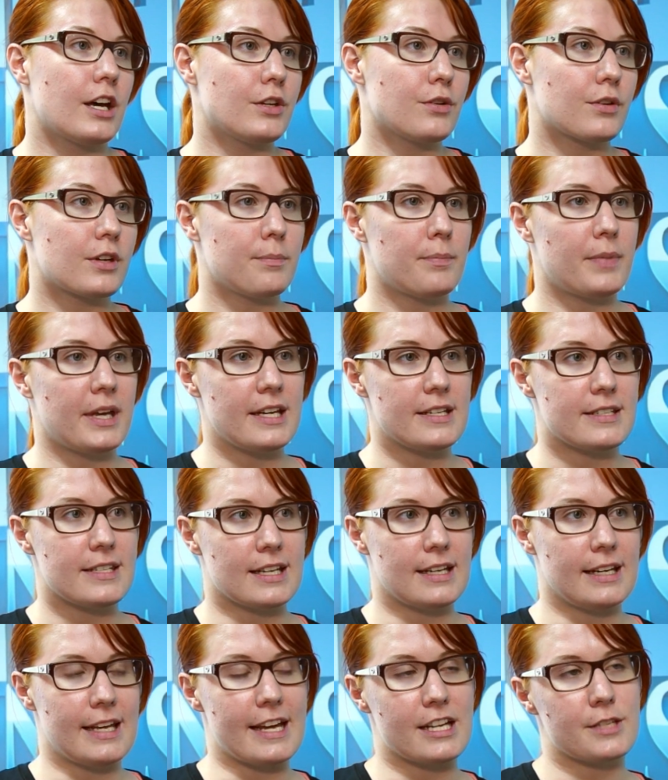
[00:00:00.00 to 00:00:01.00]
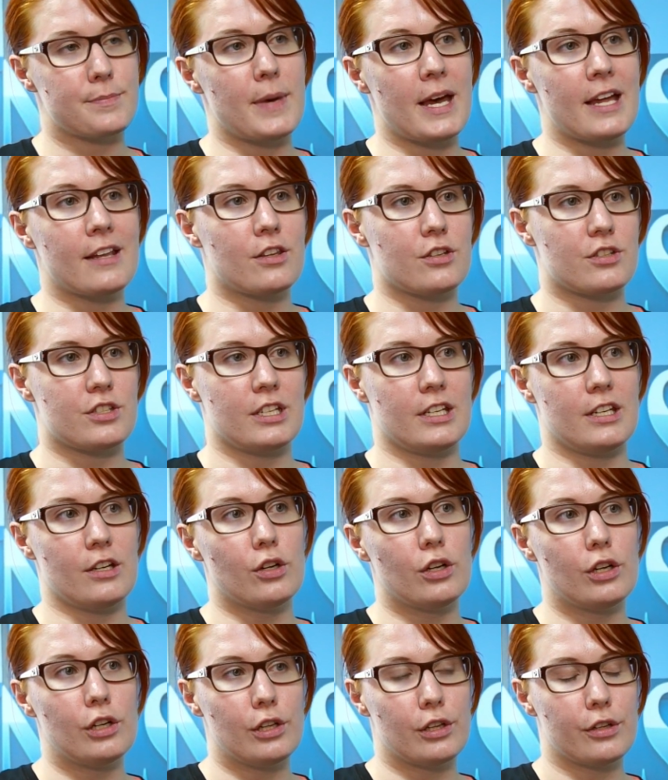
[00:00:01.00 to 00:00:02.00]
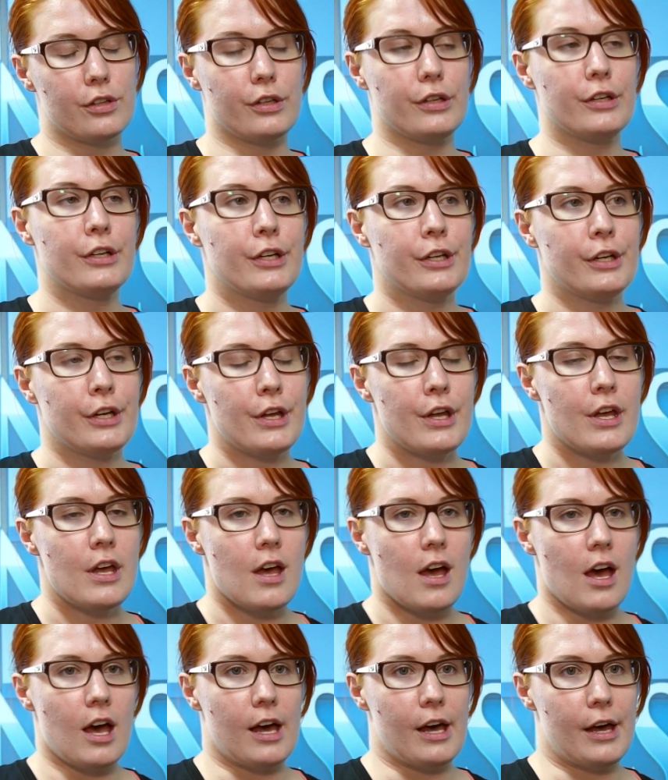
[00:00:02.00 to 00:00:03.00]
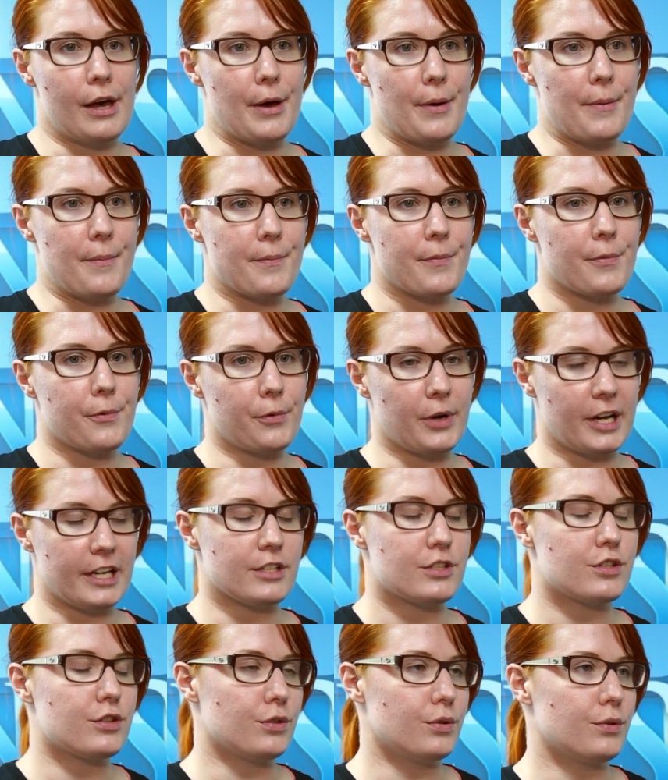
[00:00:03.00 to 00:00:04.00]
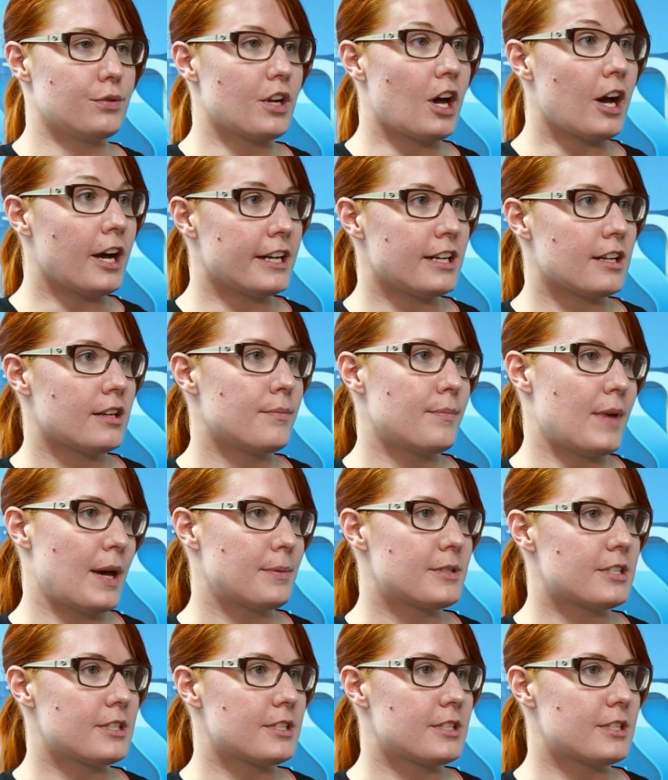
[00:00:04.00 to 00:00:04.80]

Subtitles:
you can basically expand the city all the way to 9 map